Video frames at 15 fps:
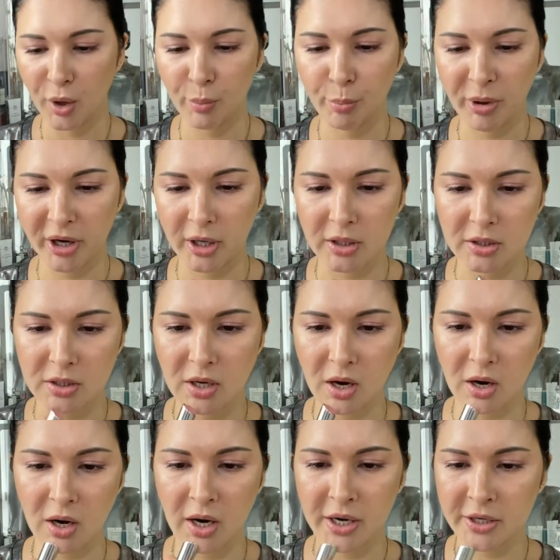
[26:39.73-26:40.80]
But
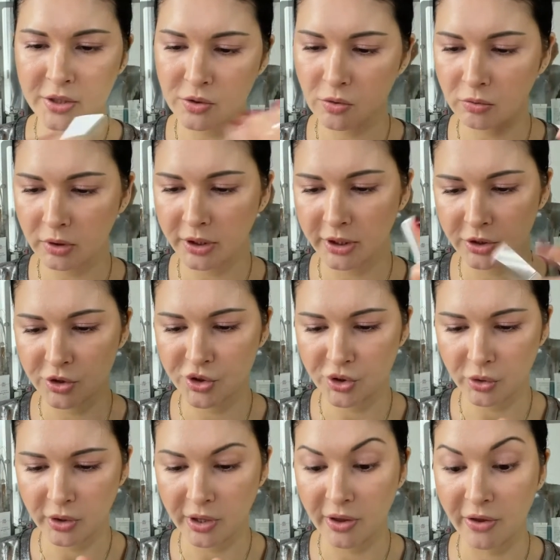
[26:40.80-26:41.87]
I truly
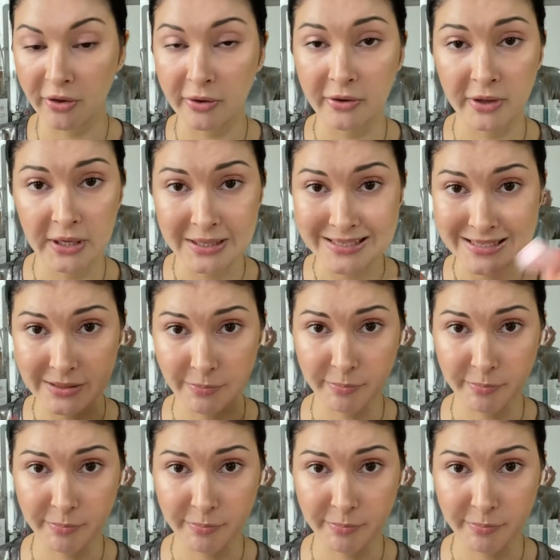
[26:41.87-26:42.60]
enjoy this